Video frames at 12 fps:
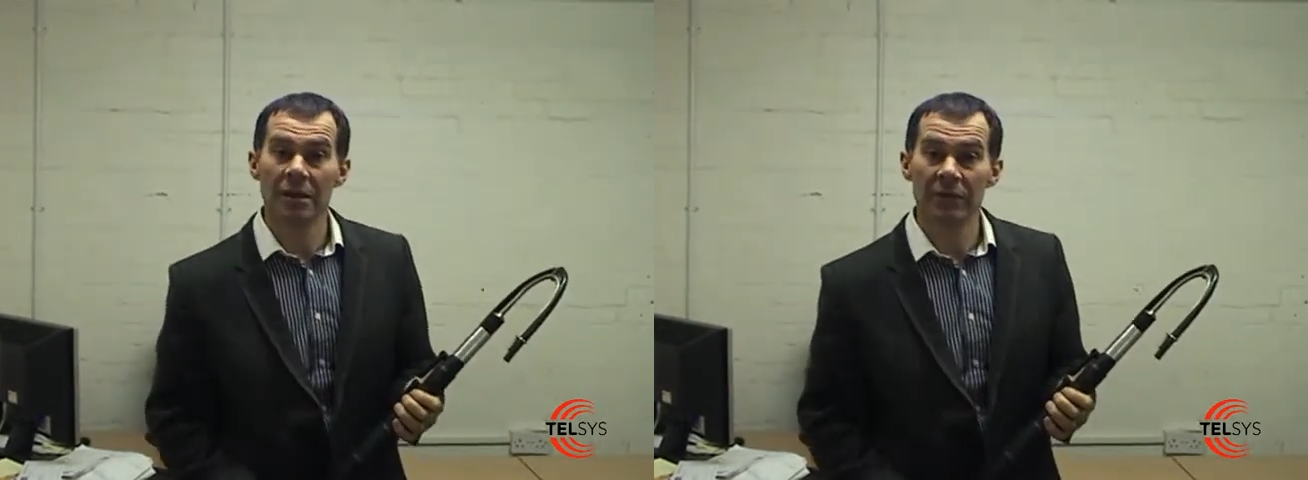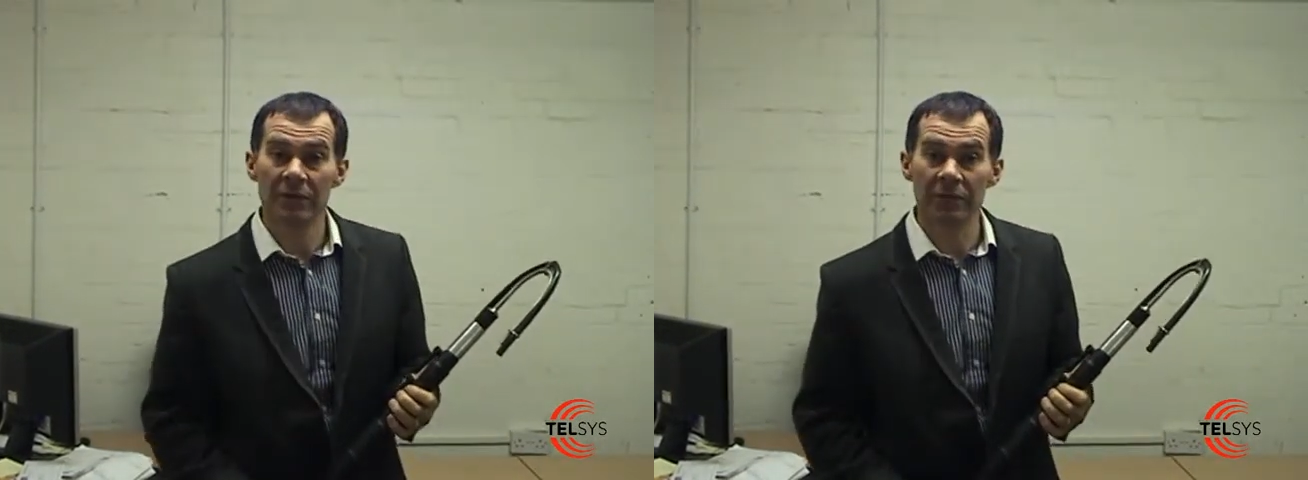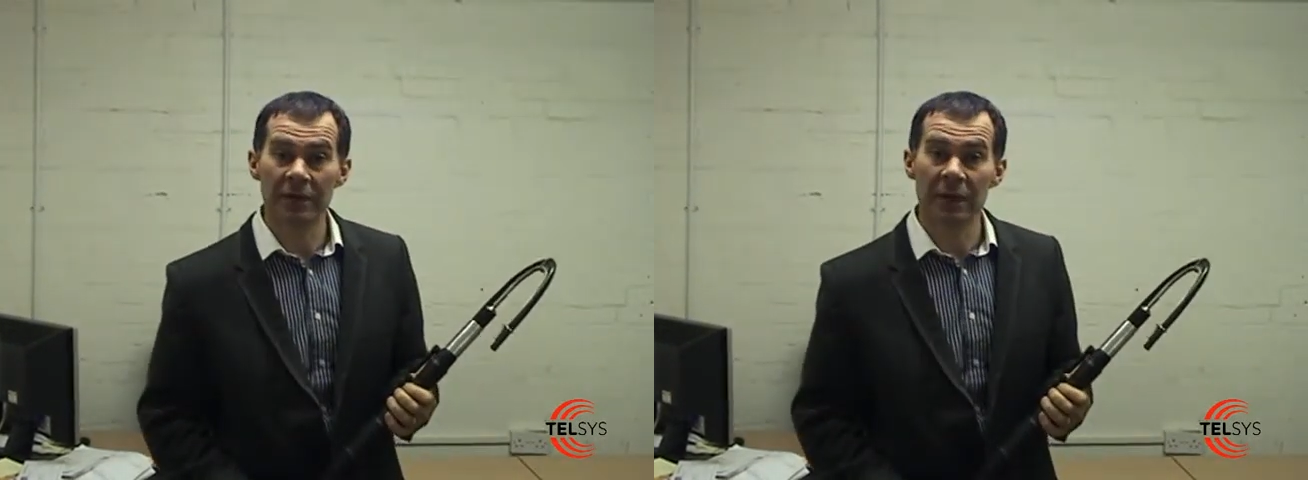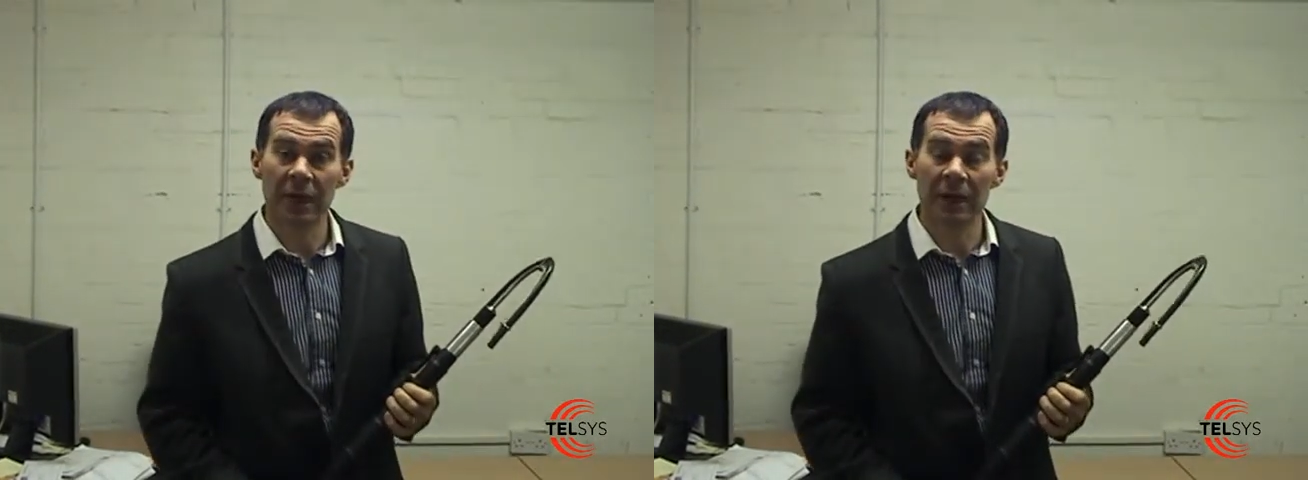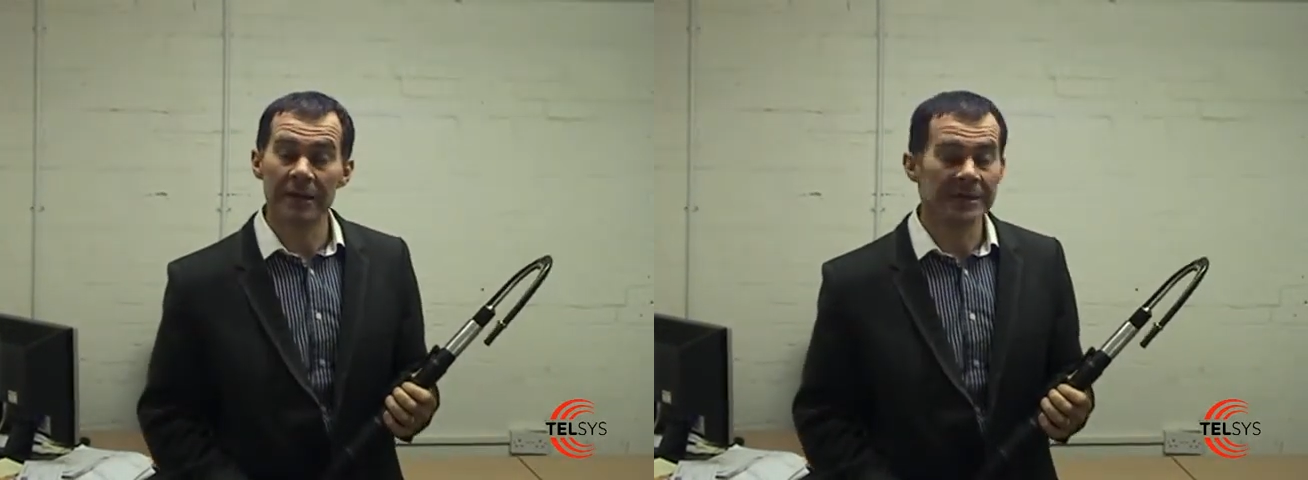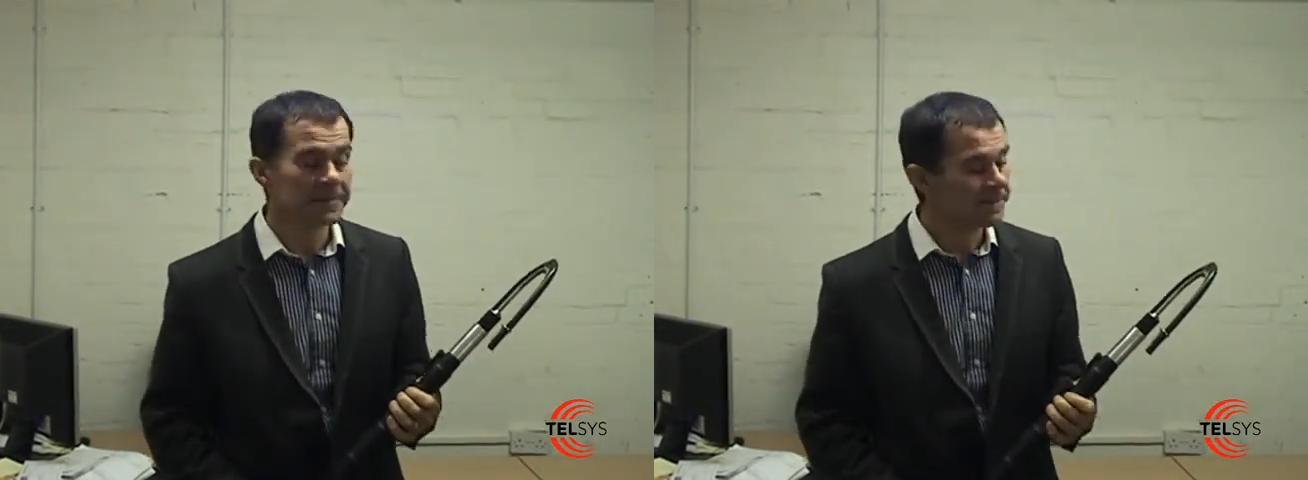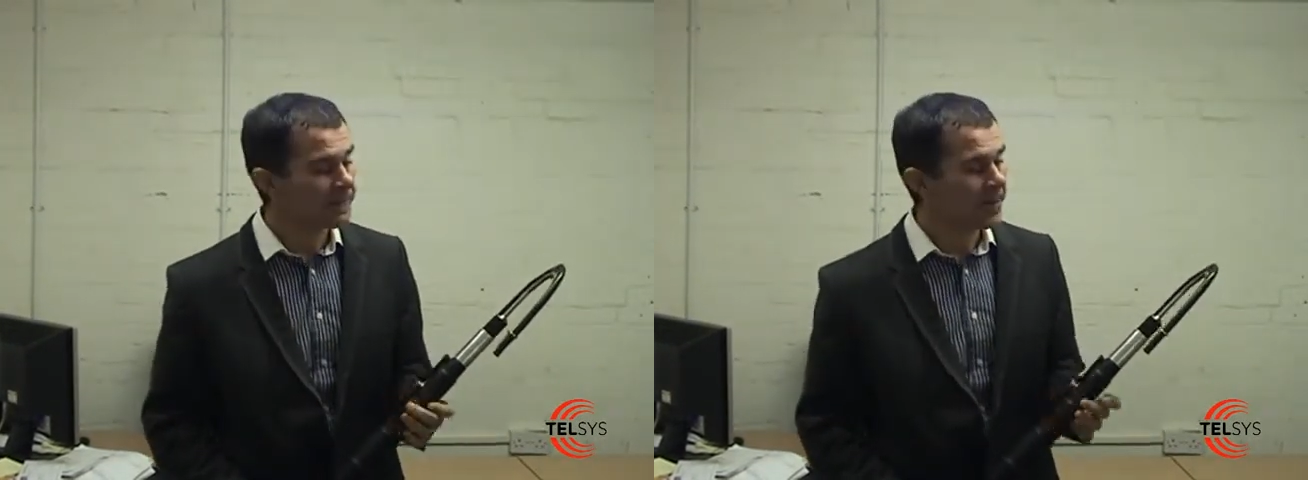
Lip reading: for a client.